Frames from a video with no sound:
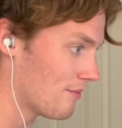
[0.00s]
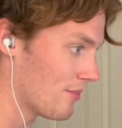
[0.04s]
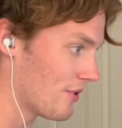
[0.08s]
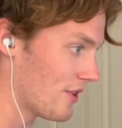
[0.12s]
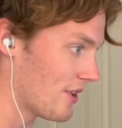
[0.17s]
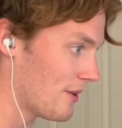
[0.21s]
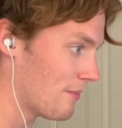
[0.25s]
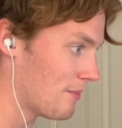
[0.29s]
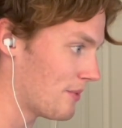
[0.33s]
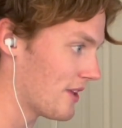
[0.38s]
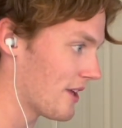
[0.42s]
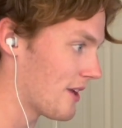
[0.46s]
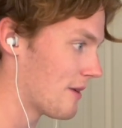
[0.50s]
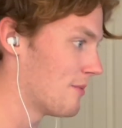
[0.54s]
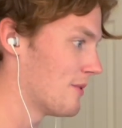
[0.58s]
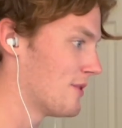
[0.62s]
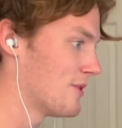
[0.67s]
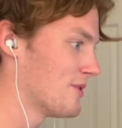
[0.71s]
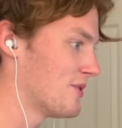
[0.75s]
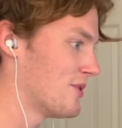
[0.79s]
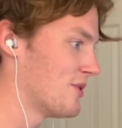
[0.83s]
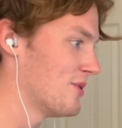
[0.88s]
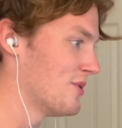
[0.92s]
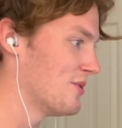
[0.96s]
pretty
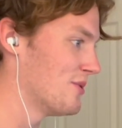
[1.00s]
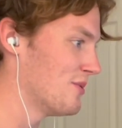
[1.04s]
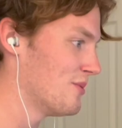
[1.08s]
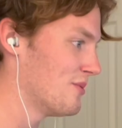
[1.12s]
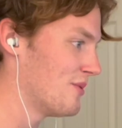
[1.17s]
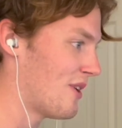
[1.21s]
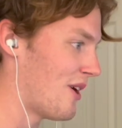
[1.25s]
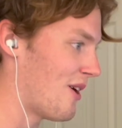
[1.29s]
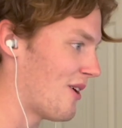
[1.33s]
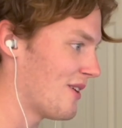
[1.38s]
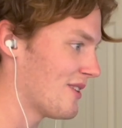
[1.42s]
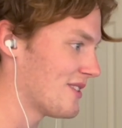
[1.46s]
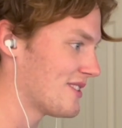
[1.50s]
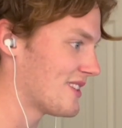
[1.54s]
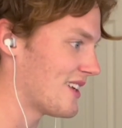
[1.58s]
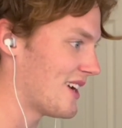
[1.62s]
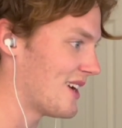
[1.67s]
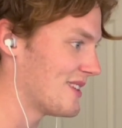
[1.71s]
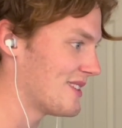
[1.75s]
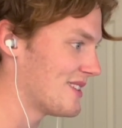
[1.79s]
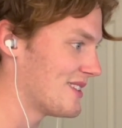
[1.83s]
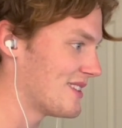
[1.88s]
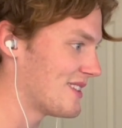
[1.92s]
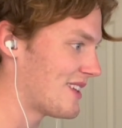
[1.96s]
applicable to the hard
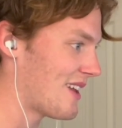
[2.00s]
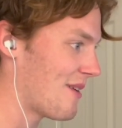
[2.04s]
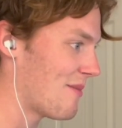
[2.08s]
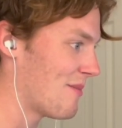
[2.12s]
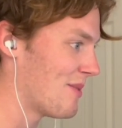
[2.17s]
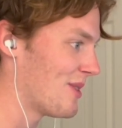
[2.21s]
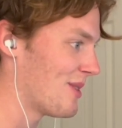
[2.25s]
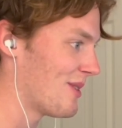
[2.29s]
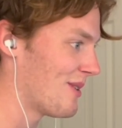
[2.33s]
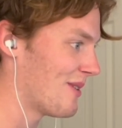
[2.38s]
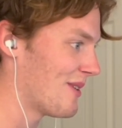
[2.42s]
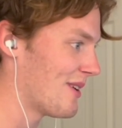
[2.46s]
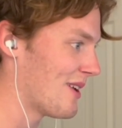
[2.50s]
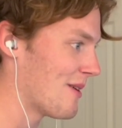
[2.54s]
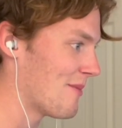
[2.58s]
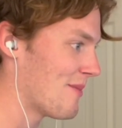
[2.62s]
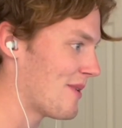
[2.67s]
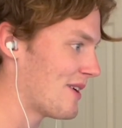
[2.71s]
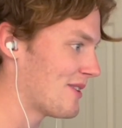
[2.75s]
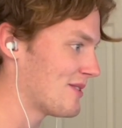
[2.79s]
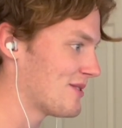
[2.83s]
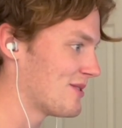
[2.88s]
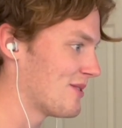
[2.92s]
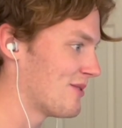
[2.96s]
sciences that I've been learning
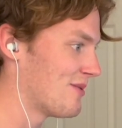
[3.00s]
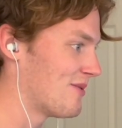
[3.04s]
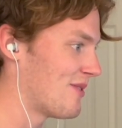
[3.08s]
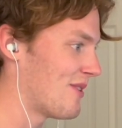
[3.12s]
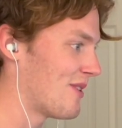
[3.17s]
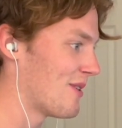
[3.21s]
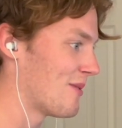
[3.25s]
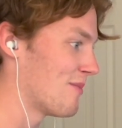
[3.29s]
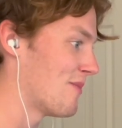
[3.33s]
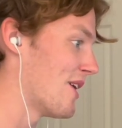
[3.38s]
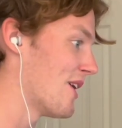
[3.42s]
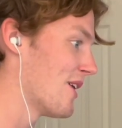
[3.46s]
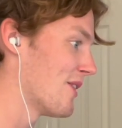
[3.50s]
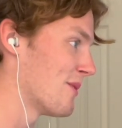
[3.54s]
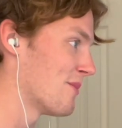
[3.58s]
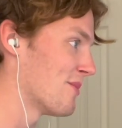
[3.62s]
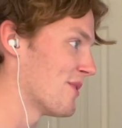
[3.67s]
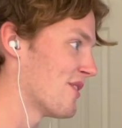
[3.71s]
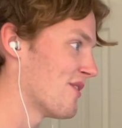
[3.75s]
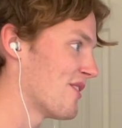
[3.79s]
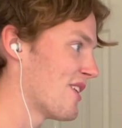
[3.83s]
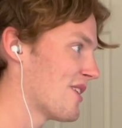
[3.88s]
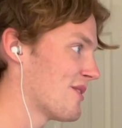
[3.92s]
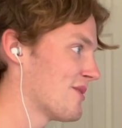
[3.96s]
about so far in my other
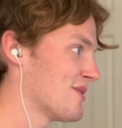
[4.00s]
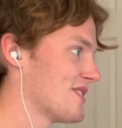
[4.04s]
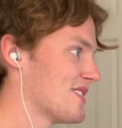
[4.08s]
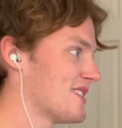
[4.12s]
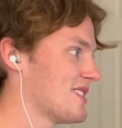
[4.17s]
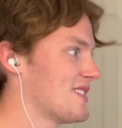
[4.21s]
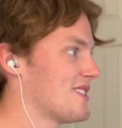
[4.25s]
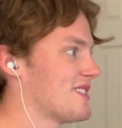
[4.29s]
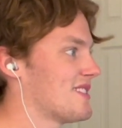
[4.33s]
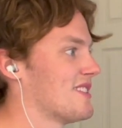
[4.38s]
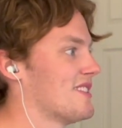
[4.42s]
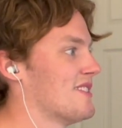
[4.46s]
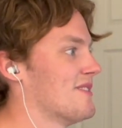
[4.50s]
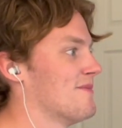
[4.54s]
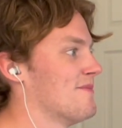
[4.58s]
prerequisites. So,